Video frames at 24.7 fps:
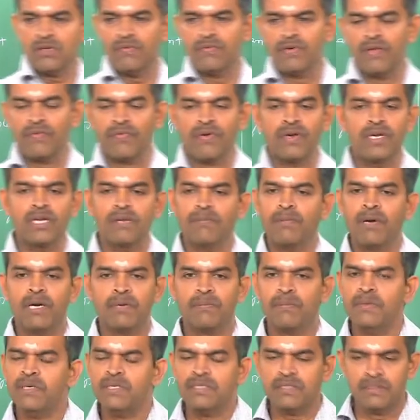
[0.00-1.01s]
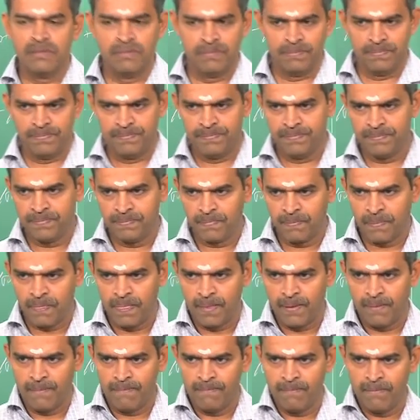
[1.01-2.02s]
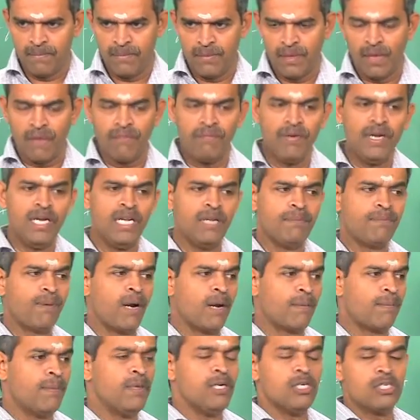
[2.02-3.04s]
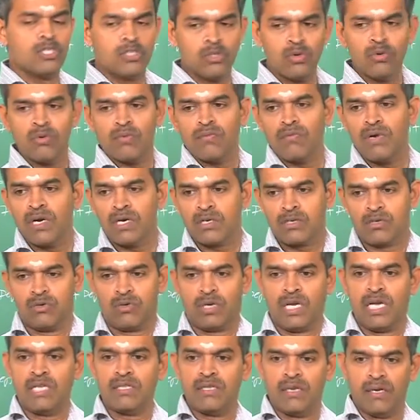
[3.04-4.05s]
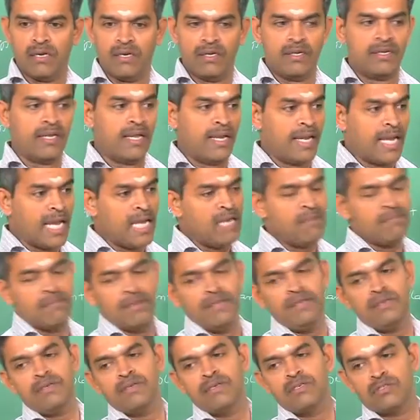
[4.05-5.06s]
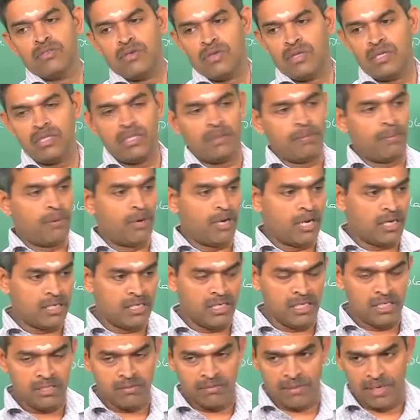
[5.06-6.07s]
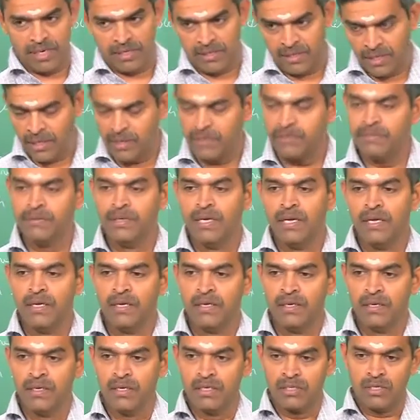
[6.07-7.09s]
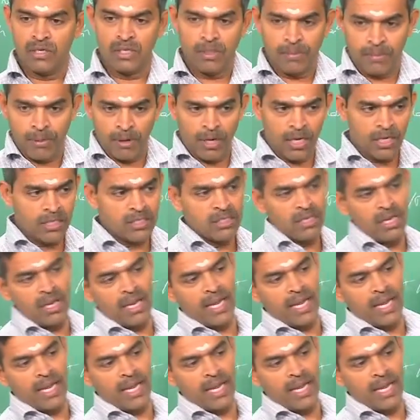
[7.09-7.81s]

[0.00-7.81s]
of different departments. Every department should work together in alignment so that the production is maintained. So, the production